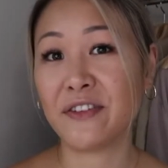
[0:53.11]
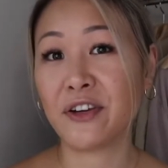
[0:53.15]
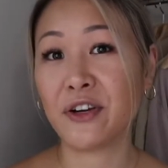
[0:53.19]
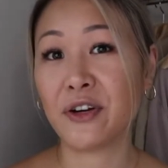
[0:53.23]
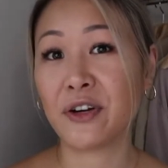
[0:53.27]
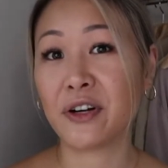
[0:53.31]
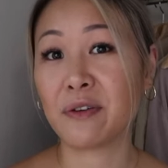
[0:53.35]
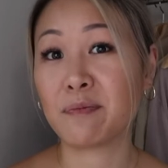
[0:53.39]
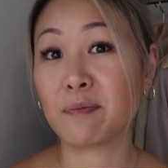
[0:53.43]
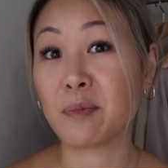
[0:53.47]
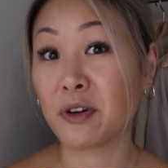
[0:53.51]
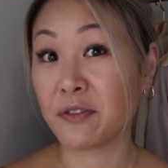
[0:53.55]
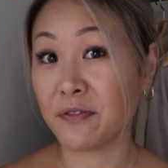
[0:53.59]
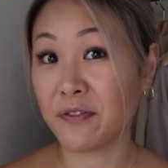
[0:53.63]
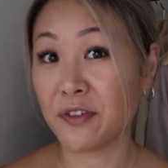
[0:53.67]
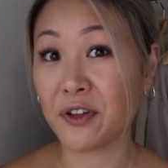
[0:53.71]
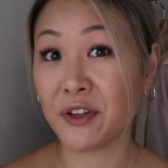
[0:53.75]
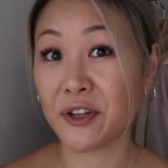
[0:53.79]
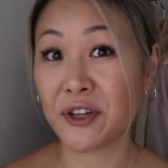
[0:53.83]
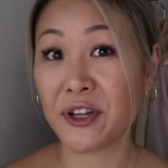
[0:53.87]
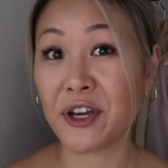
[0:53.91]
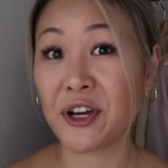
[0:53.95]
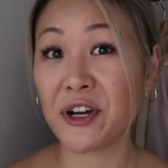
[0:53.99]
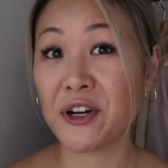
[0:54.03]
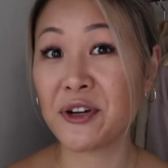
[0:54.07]
your
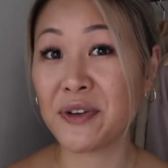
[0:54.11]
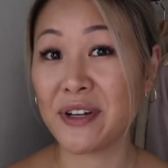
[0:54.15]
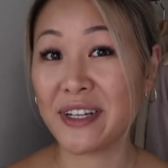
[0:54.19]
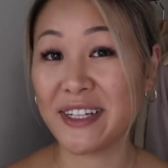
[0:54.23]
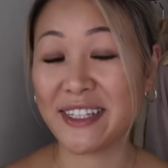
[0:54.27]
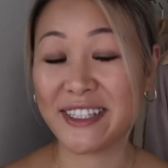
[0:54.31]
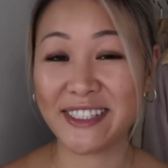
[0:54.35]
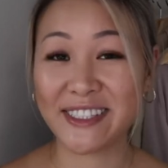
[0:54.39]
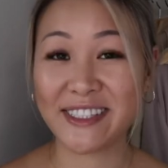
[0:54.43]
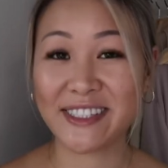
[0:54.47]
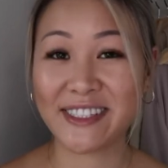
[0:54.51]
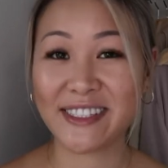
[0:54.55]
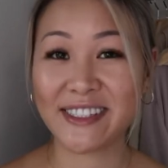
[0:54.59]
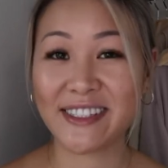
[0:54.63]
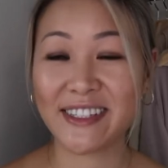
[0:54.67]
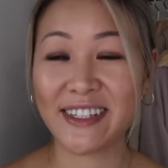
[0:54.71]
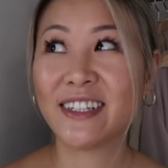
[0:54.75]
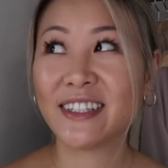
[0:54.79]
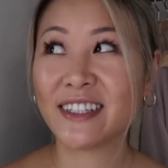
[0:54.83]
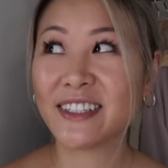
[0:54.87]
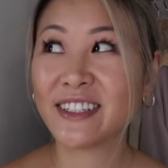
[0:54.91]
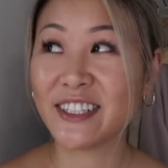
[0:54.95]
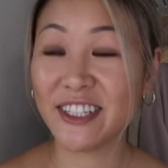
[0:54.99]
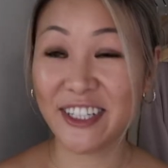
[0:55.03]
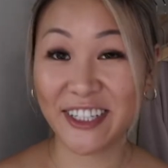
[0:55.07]
portfolio is
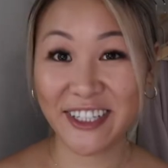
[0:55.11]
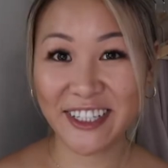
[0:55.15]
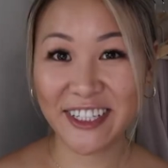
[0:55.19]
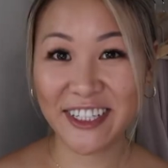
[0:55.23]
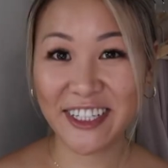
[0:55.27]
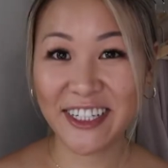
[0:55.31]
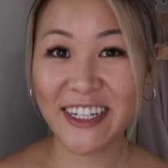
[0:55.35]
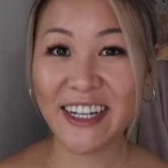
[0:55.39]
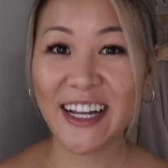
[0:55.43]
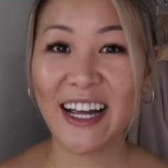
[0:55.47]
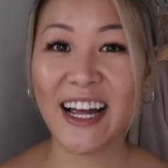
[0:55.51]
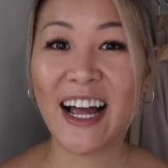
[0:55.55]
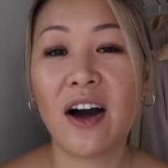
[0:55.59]
good.